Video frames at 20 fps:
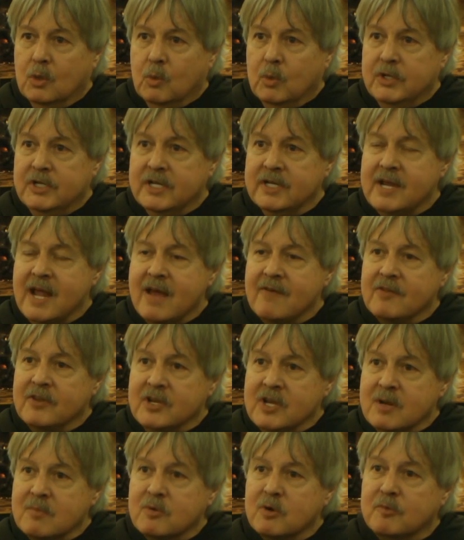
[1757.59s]
We didn't have the
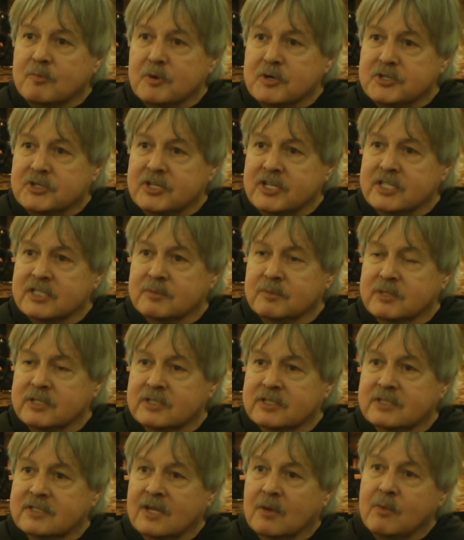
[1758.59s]
number of
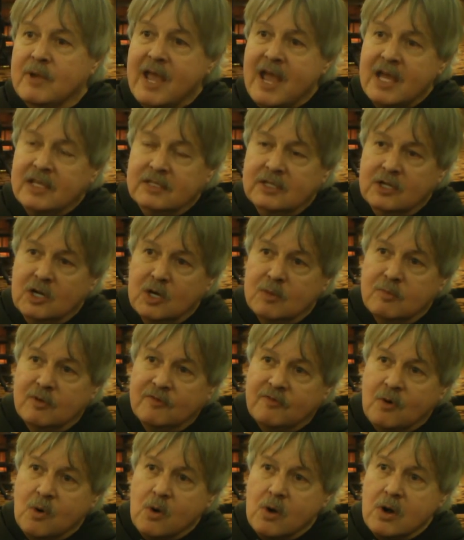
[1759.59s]
participants that we had the year
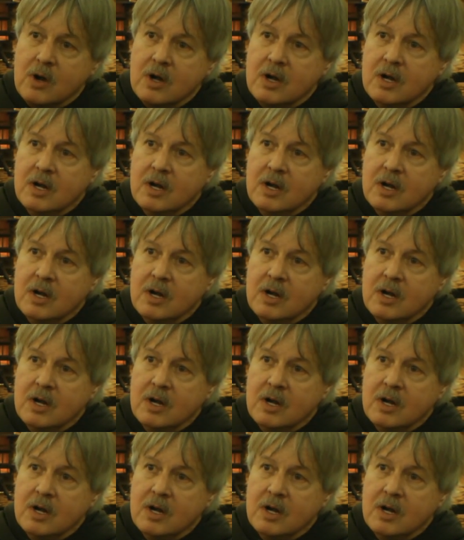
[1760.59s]
before.